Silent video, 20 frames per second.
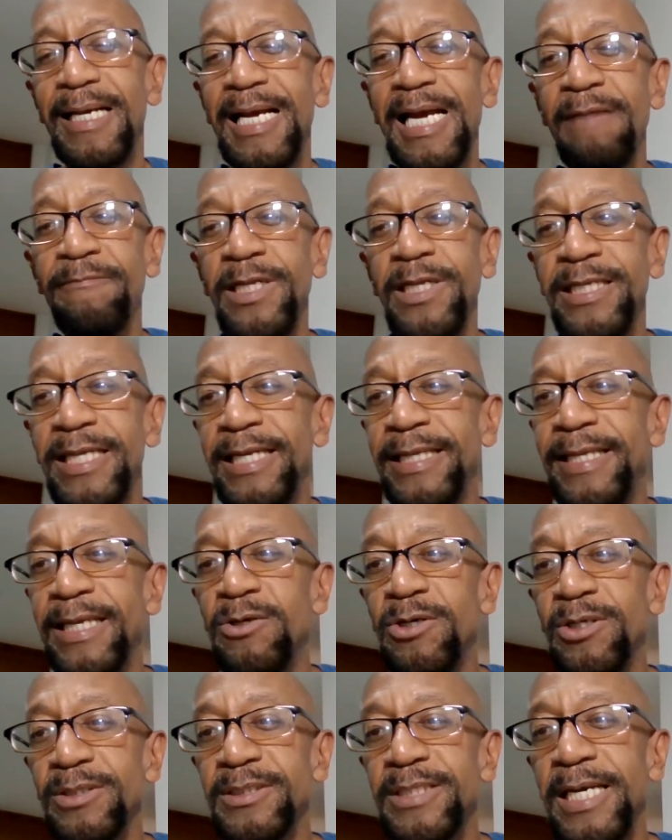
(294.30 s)
I haven't eaten anything
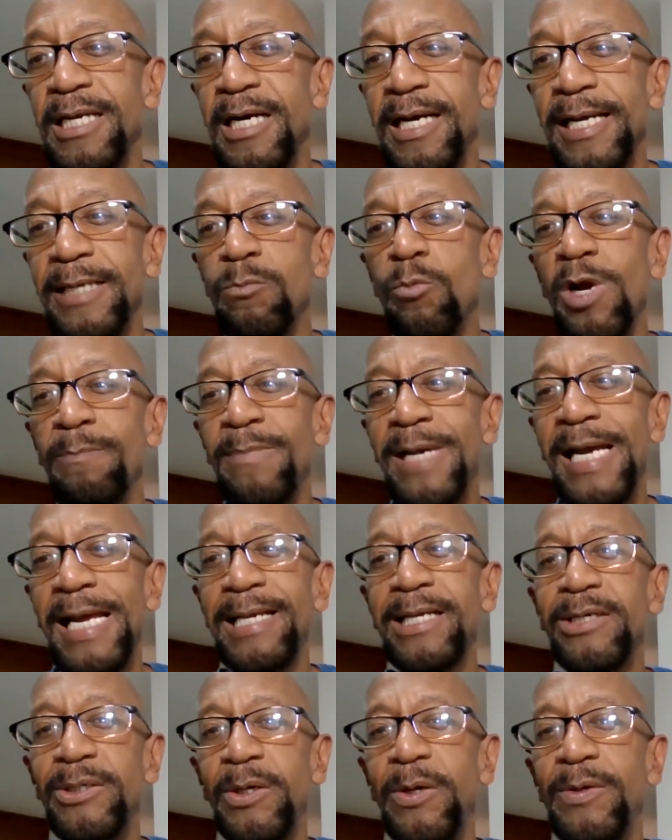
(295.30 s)
all day. I had 1
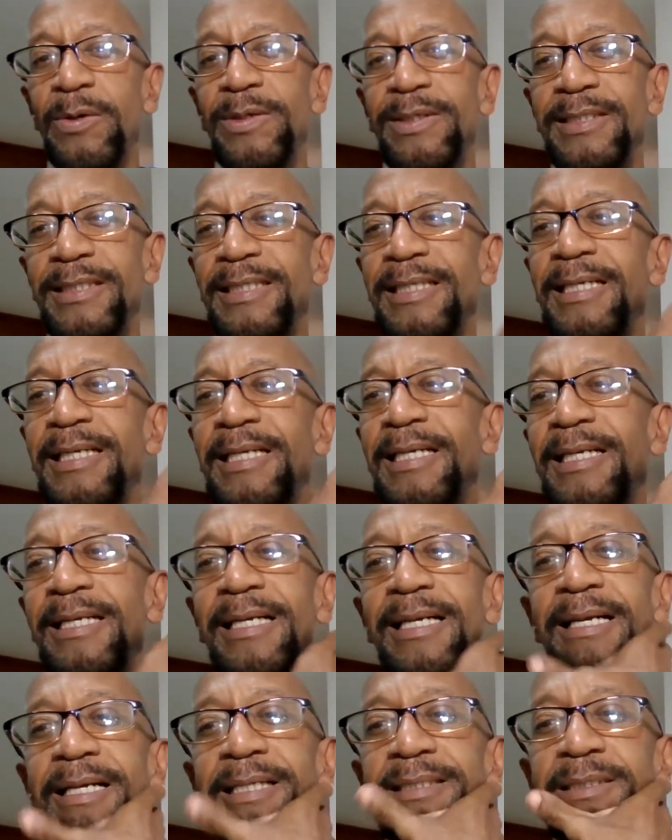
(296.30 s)
mango
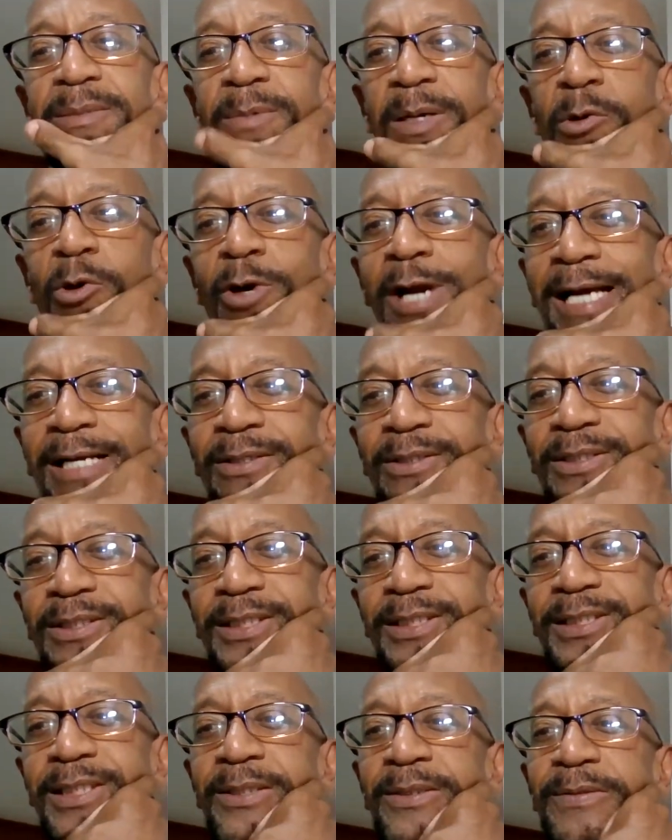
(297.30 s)
and some
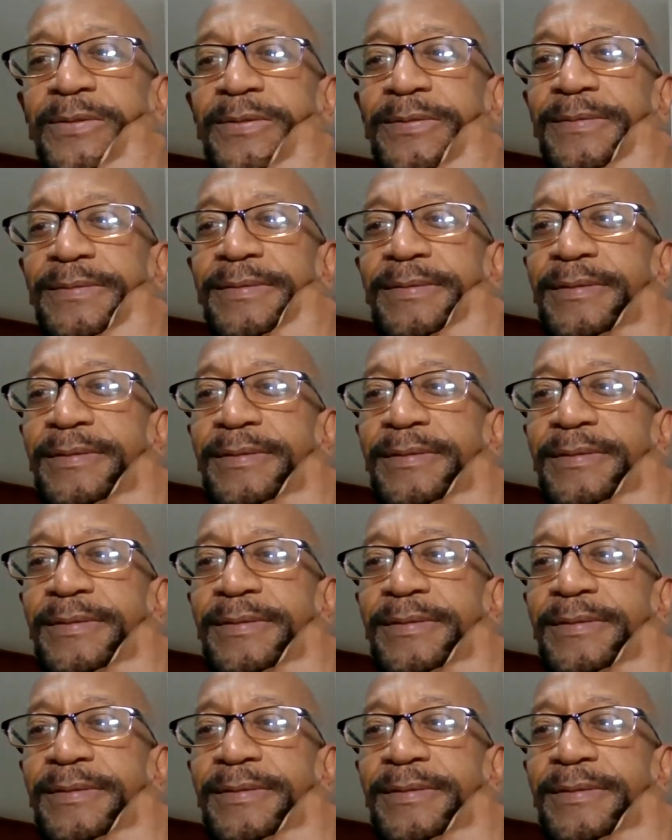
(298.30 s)
crackers. So,